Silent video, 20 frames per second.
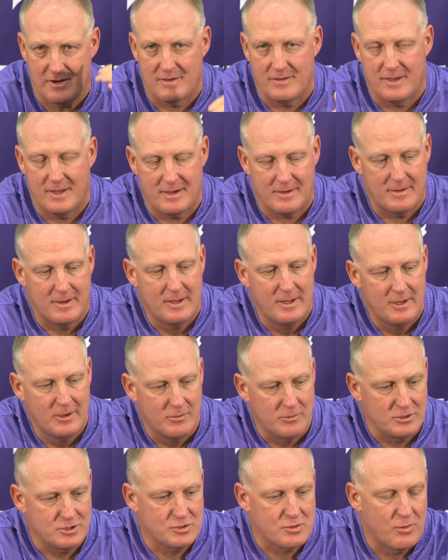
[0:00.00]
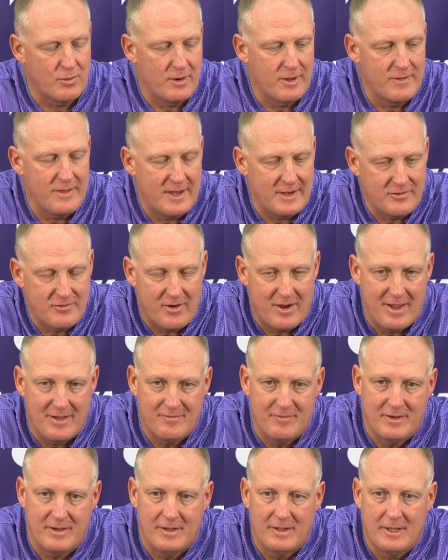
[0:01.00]
and then we scored on that
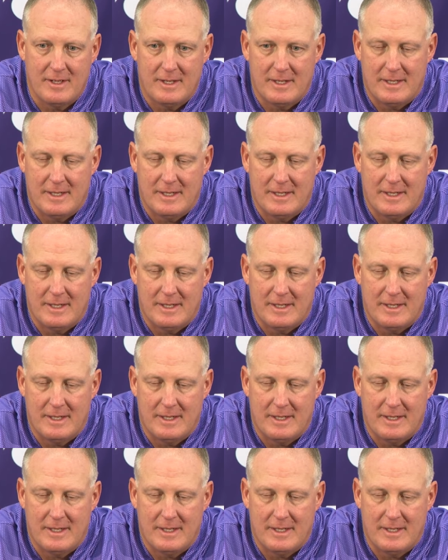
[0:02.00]
drive and